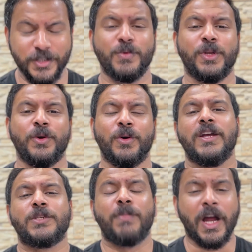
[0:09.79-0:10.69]
This
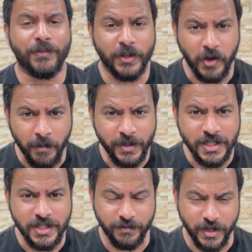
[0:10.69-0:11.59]
video is part of our
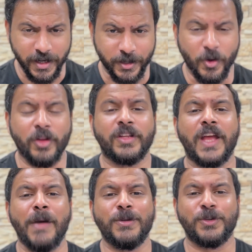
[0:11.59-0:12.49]
comprehensive take on
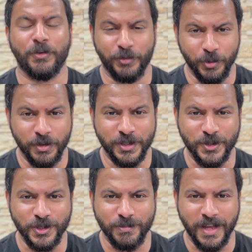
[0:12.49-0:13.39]
the gamut of
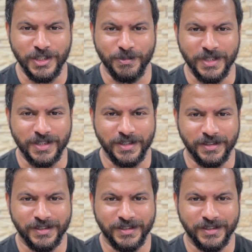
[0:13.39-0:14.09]
human resource management.